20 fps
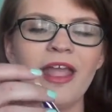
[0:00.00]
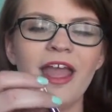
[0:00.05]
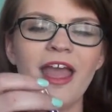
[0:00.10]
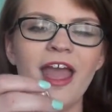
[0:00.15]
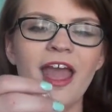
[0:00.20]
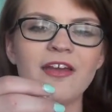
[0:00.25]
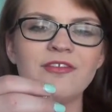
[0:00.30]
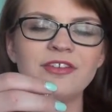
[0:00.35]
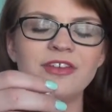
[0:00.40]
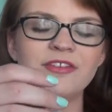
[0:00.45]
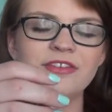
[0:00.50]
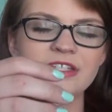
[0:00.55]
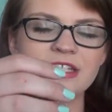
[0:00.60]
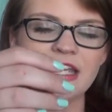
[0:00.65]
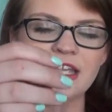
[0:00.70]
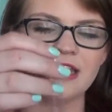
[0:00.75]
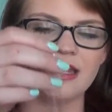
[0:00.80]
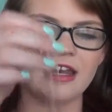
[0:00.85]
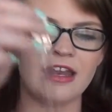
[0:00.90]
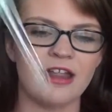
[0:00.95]
I haven't even
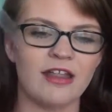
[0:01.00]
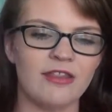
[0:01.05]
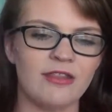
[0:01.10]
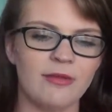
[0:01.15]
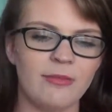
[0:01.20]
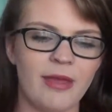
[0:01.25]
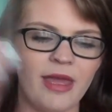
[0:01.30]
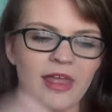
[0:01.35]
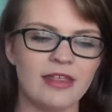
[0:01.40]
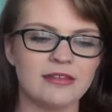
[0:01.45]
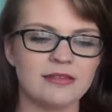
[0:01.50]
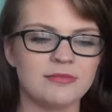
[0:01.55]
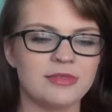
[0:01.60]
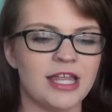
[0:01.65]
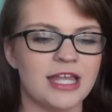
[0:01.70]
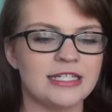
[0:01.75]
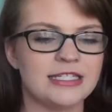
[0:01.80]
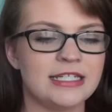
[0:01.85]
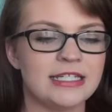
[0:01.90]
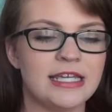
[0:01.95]
taken it out of the
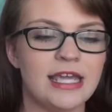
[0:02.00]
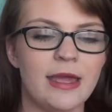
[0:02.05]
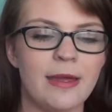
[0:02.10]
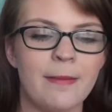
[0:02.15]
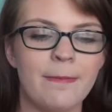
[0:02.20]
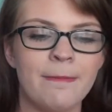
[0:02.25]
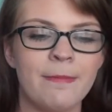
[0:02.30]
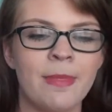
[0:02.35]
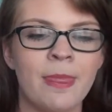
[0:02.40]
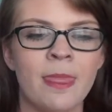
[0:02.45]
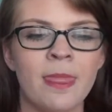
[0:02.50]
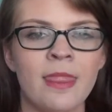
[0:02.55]
plastic yet.